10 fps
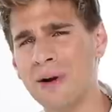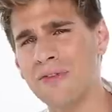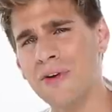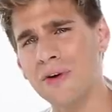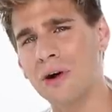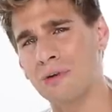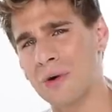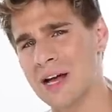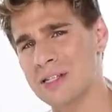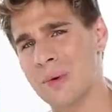But if you're a
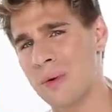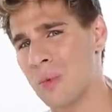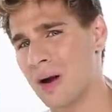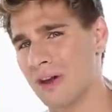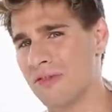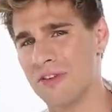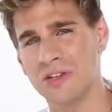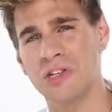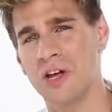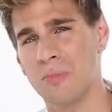grown-ass woman wearing a
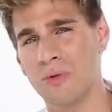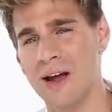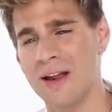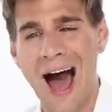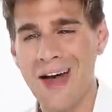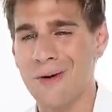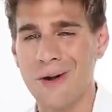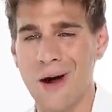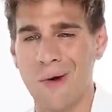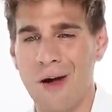fishtail braid, I don't know.